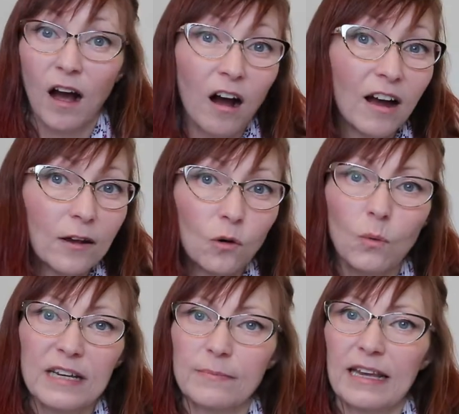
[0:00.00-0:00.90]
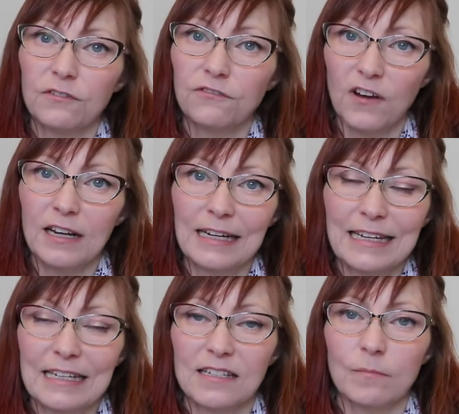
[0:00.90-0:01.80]
I always make the final
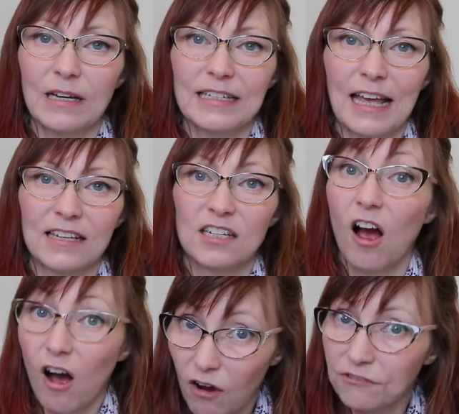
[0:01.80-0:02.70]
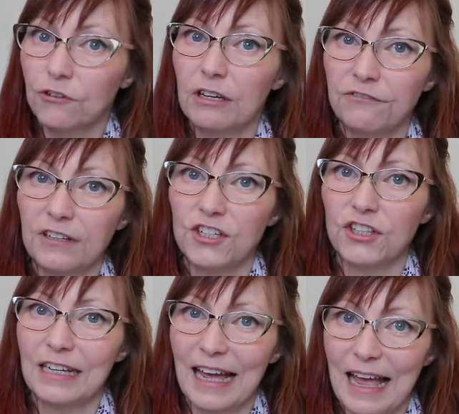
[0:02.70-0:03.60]
edits to my text after I've finished
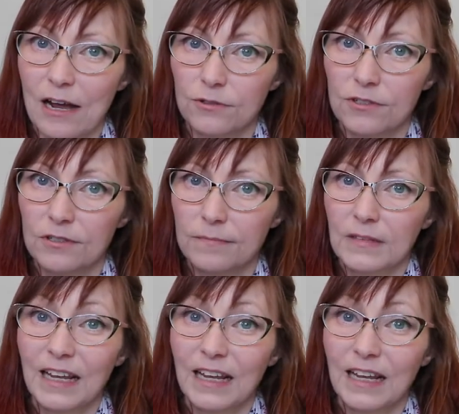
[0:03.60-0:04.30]
the layouts.